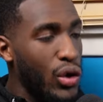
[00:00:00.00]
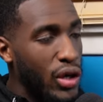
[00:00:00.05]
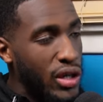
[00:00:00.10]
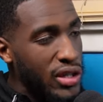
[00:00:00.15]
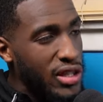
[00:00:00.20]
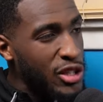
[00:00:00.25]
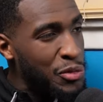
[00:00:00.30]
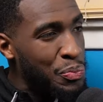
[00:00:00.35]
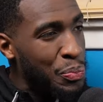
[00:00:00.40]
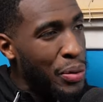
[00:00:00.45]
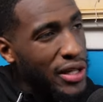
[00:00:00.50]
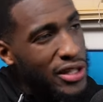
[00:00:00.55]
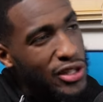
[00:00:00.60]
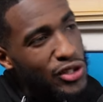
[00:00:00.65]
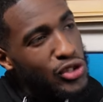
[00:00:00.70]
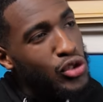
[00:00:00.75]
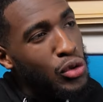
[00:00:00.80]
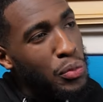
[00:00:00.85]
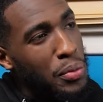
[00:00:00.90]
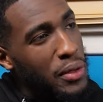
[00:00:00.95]
look at this pig,
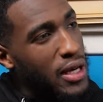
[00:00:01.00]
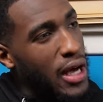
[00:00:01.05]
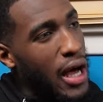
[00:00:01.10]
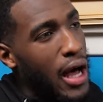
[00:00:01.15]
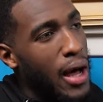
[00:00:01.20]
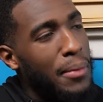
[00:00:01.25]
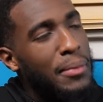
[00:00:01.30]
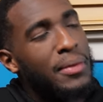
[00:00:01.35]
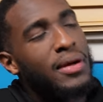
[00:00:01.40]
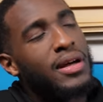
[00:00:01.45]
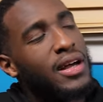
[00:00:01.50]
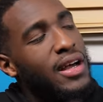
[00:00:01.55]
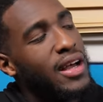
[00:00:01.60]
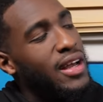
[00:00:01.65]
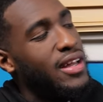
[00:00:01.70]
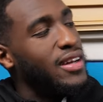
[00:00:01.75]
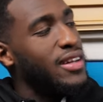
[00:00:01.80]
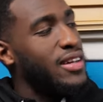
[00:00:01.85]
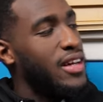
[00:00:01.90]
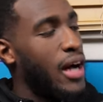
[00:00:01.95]
this stupid cop.
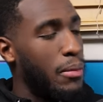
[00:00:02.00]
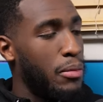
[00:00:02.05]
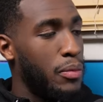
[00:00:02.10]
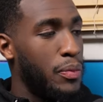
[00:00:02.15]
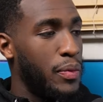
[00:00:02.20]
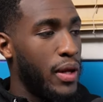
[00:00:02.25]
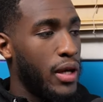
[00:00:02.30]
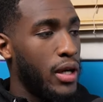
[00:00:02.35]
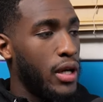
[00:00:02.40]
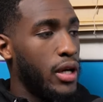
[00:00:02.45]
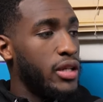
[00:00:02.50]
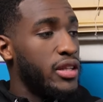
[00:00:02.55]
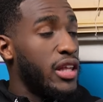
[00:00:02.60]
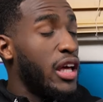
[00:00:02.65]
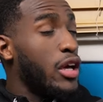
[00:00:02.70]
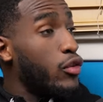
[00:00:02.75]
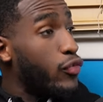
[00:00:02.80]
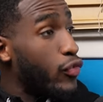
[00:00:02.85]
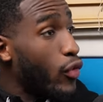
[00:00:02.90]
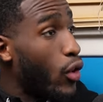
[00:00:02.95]
And the cop would be like,
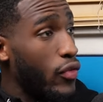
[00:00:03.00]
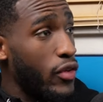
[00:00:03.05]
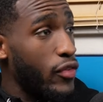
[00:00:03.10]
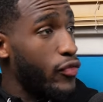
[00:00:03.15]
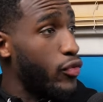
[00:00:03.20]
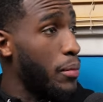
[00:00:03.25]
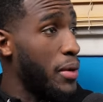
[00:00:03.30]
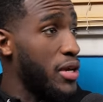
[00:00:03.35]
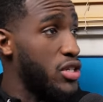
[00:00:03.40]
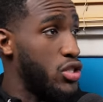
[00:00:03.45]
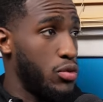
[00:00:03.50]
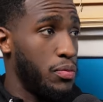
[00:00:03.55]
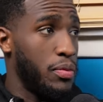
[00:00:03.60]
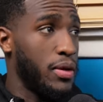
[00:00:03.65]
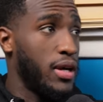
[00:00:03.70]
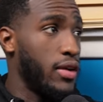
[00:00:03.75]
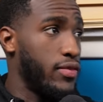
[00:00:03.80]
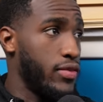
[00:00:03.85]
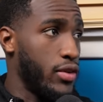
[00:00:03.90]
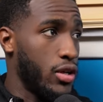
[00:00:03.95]
thank you for all the information you've
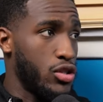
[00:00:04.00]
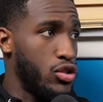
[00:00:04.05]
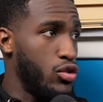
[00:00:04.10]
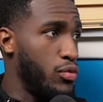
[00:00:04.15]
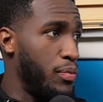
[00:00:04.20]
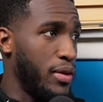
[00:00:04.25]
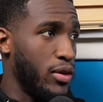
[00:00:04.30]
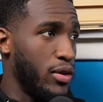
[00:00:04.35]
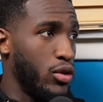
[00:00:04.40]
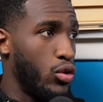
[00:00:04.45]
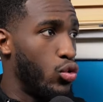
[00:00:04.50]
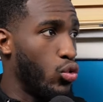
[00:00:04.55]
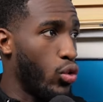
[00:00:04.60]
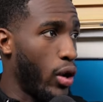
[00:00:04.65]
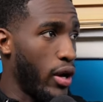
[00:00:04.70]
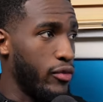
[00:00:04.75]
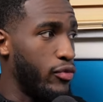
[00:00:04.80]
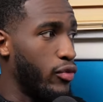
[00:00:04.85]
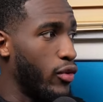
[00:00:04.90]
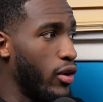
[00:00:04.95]
been giving us. You've been
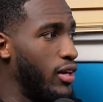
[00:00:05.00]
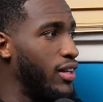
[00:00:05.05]
great for